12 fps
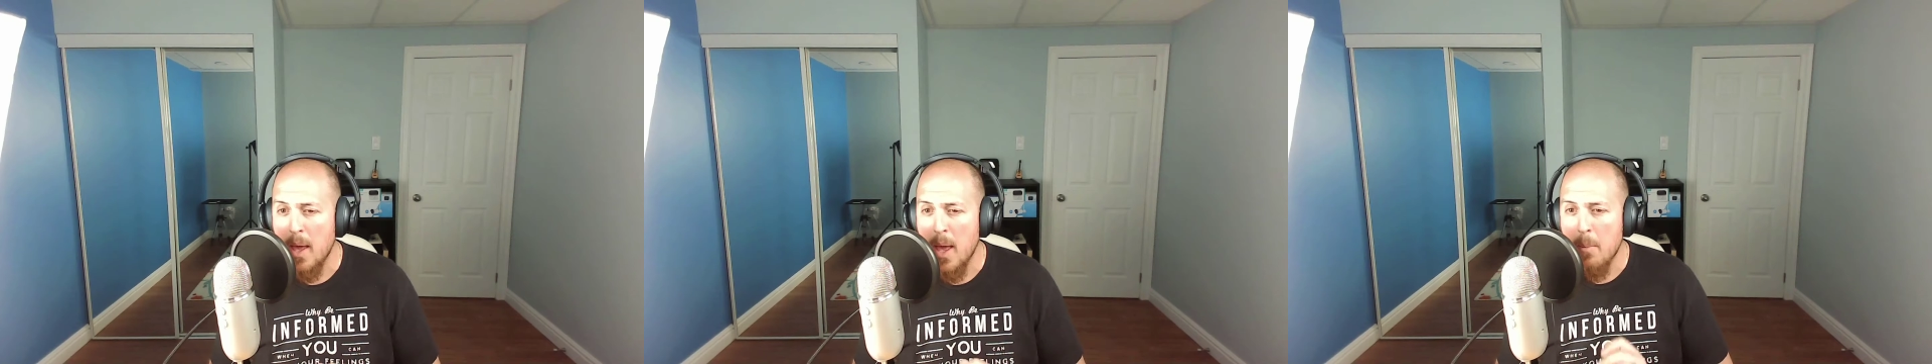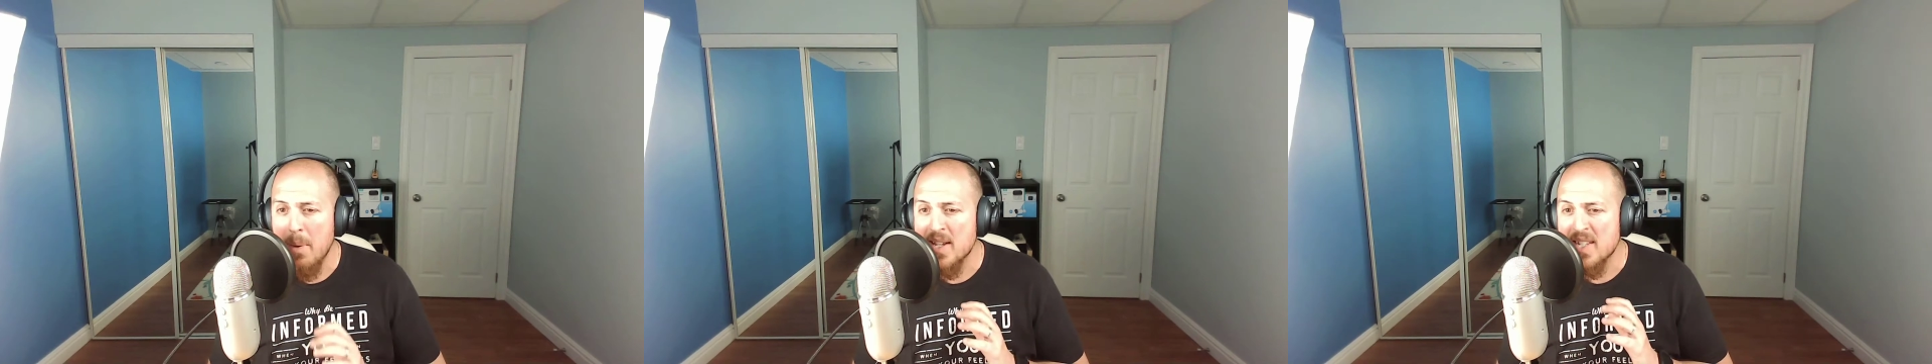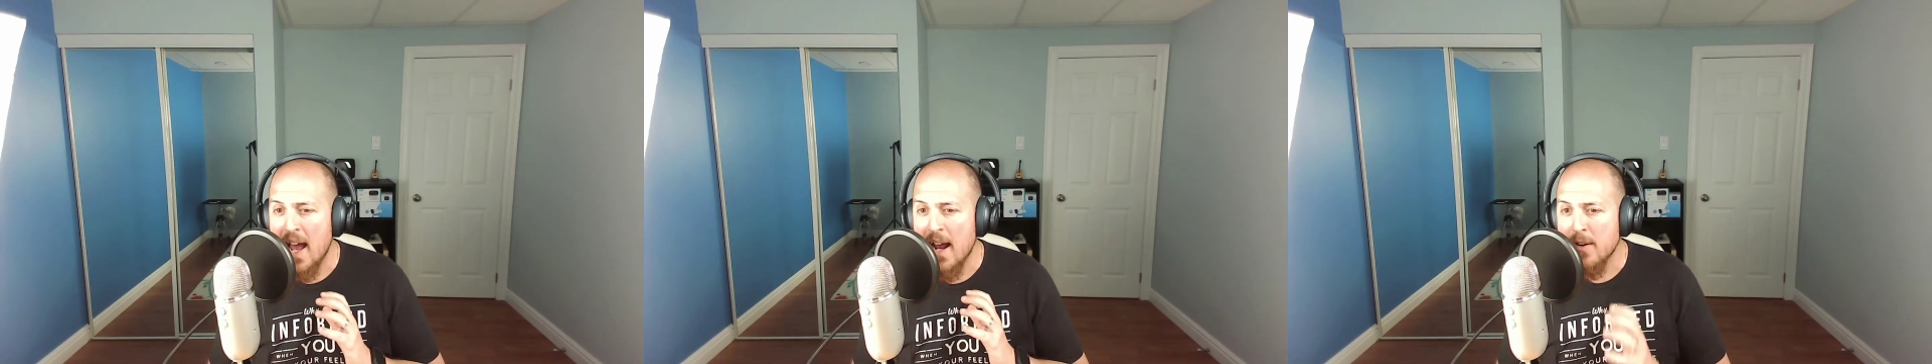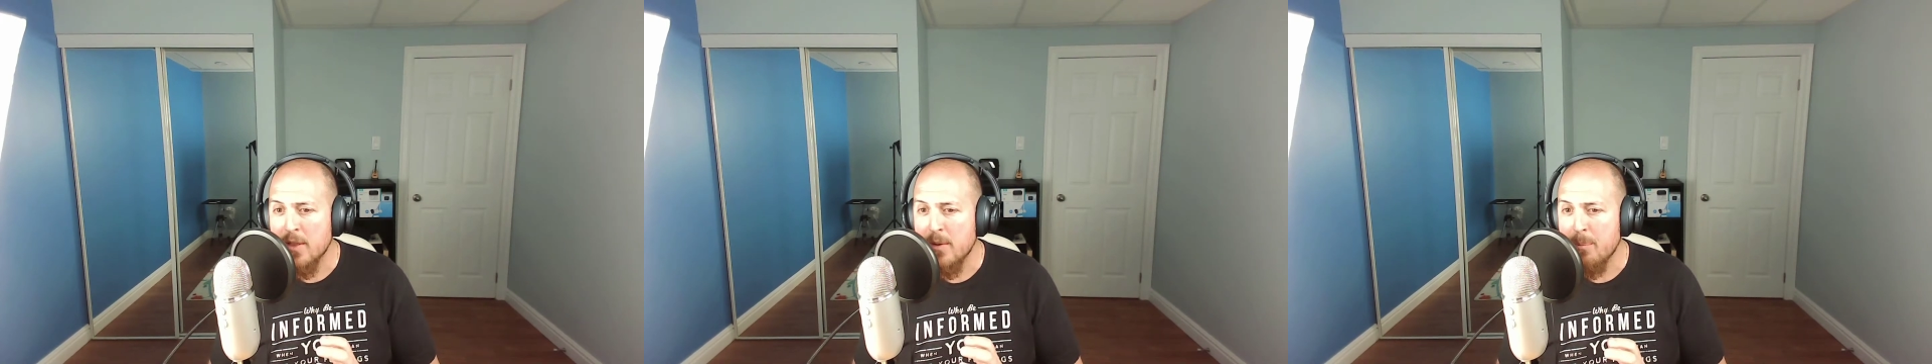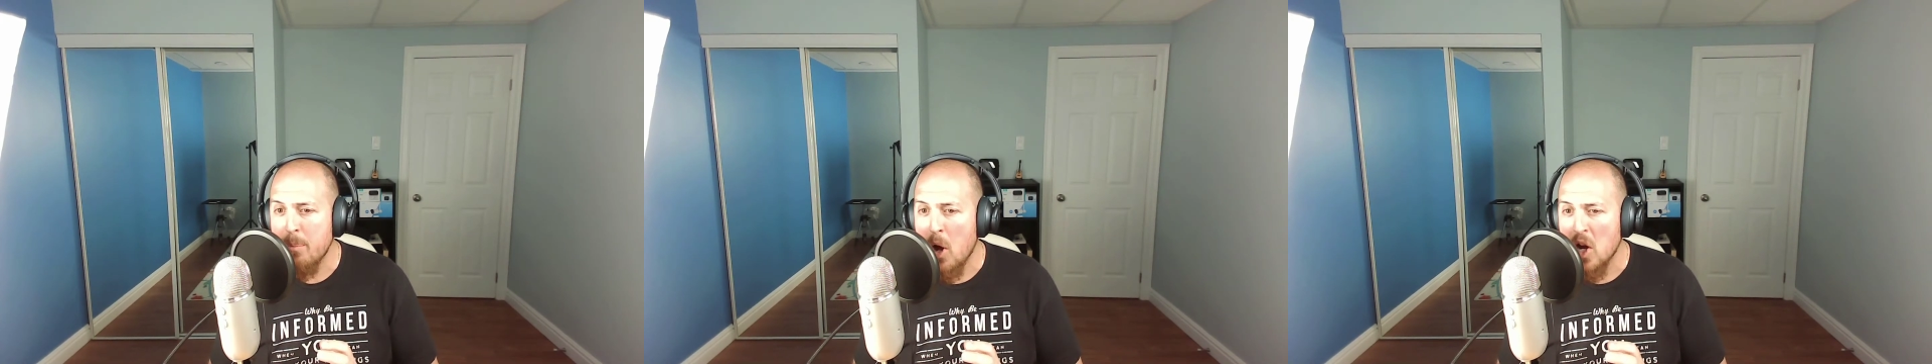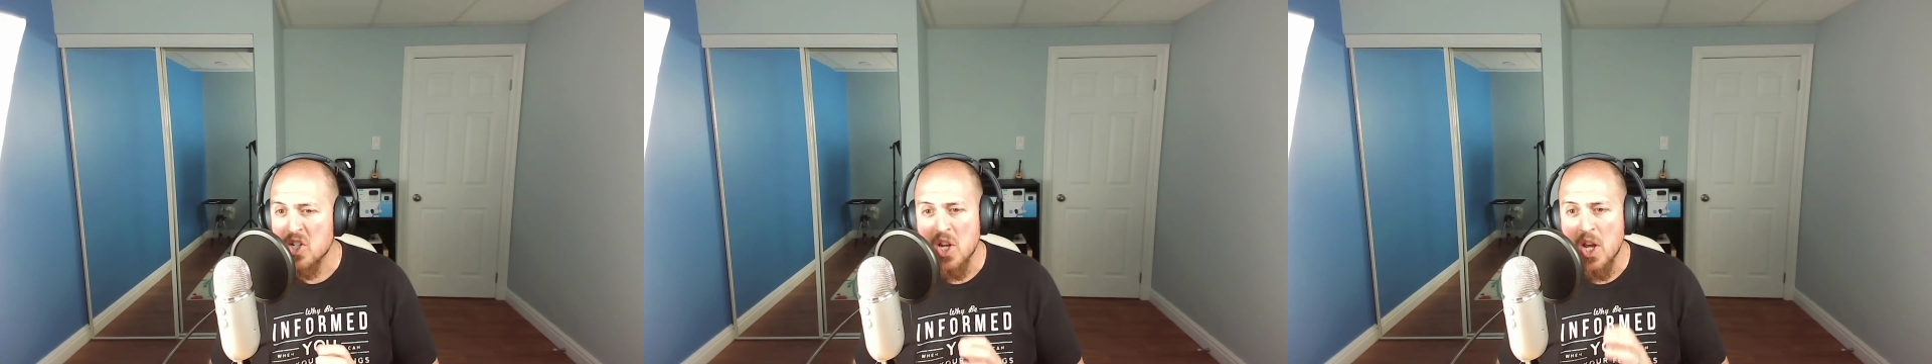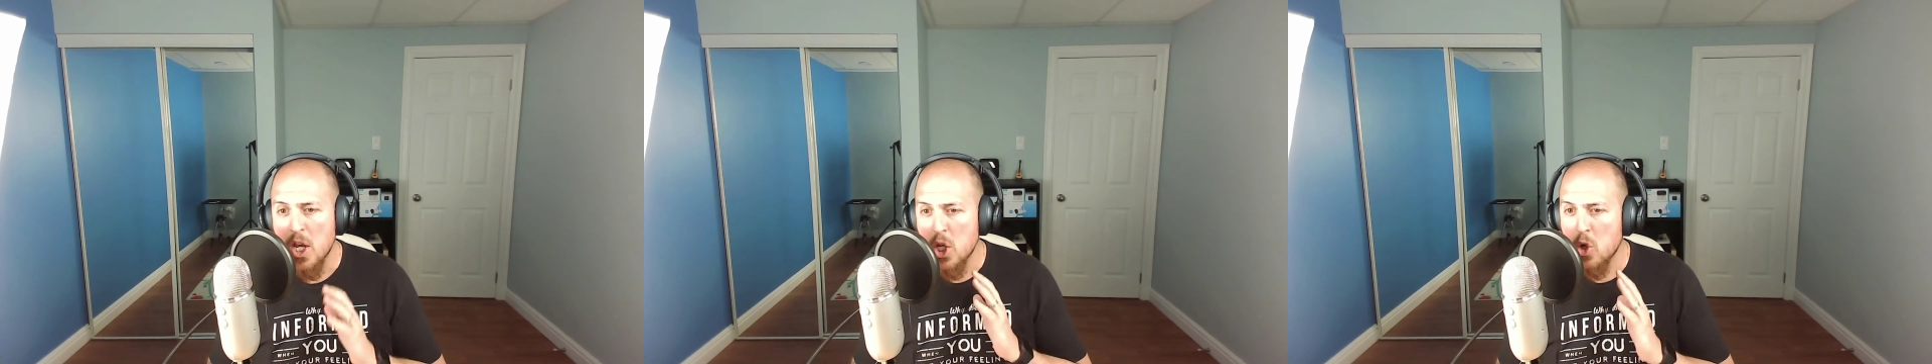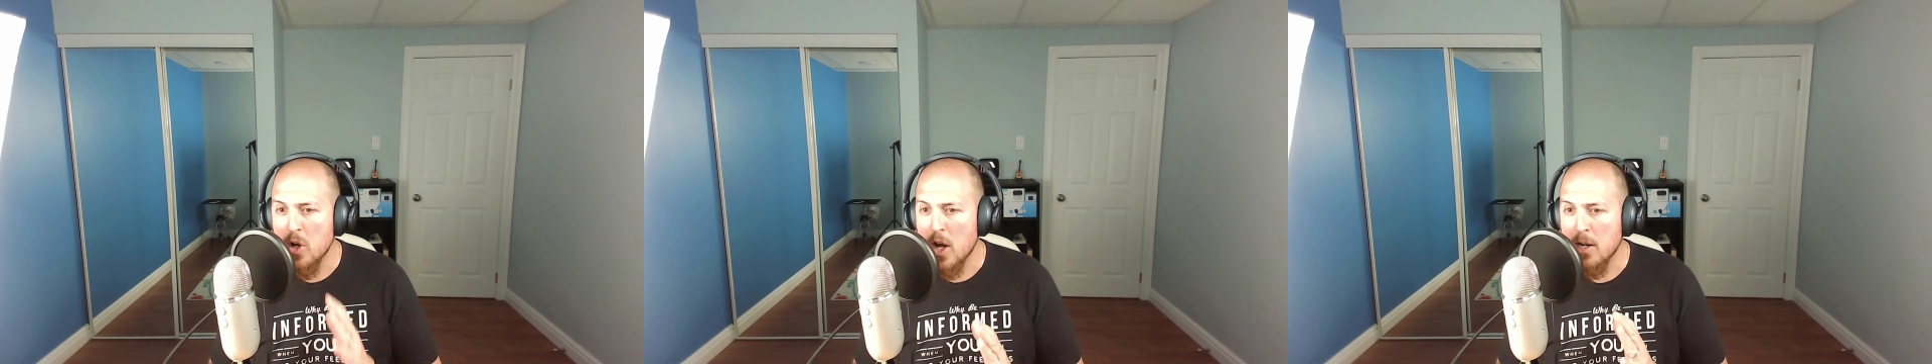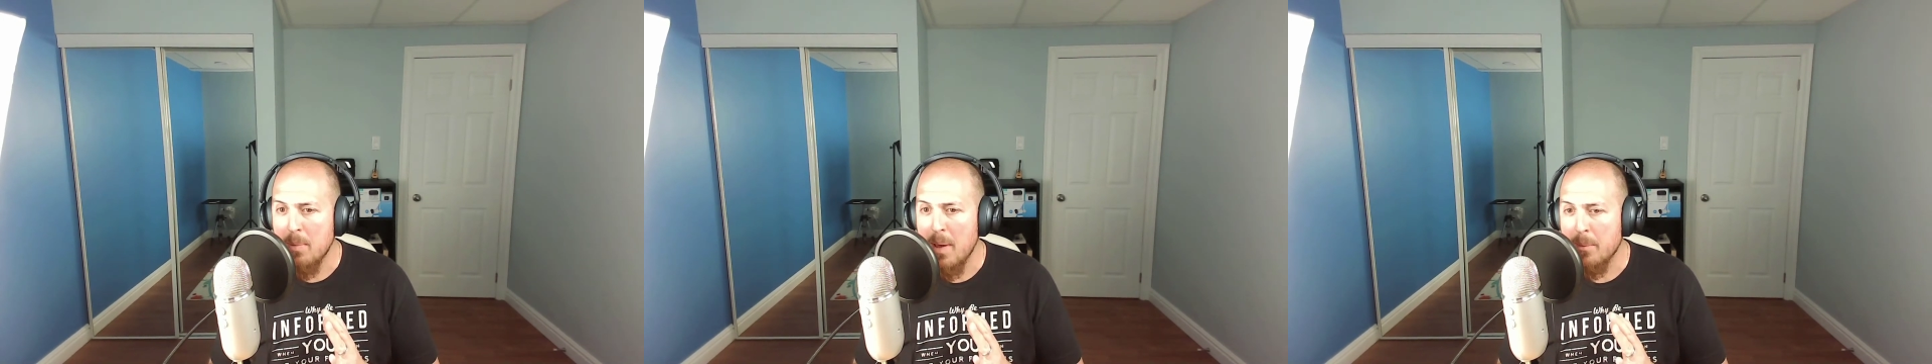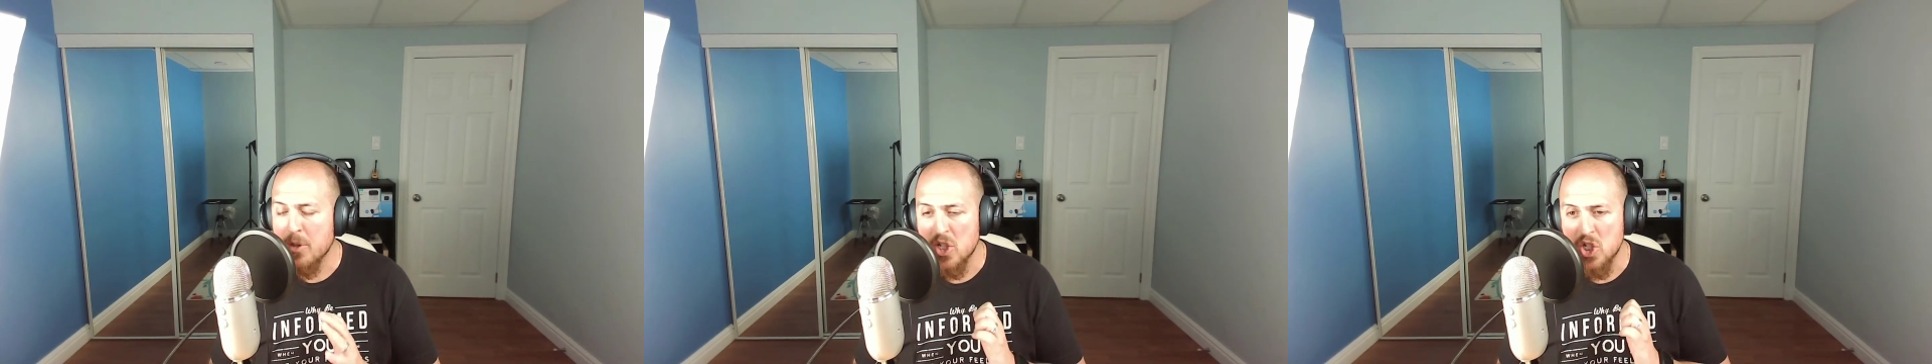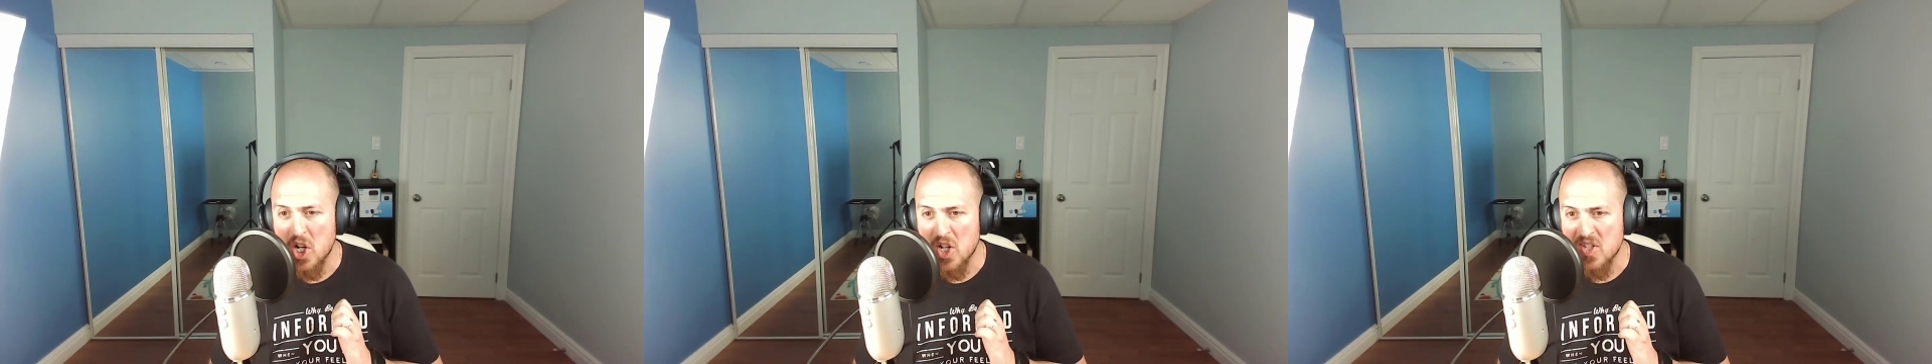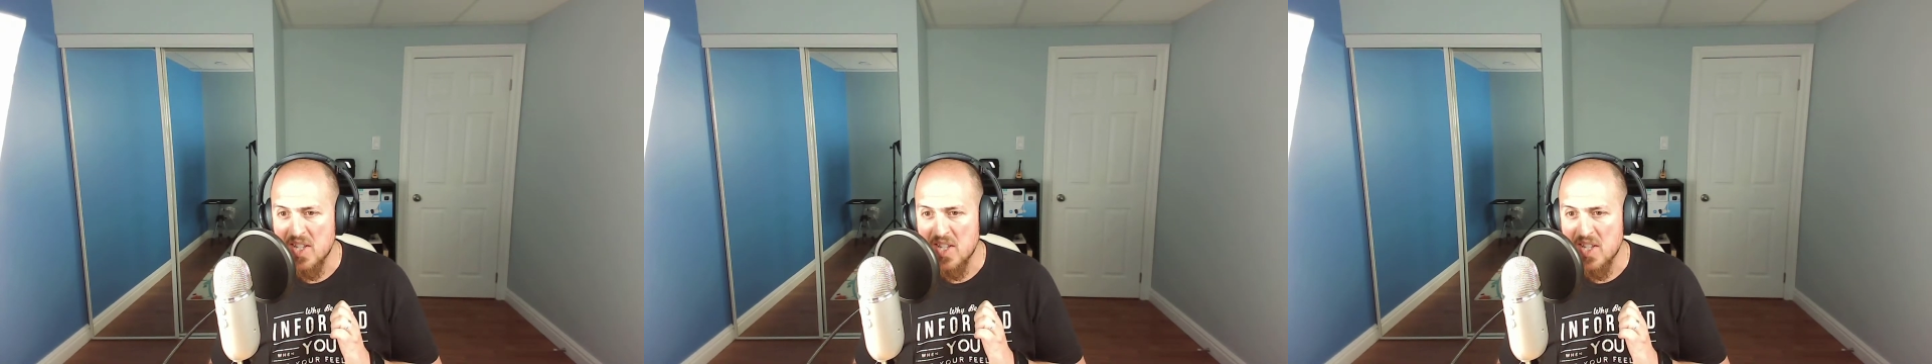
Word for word: because out of the box, you're not gonna be able to adjust these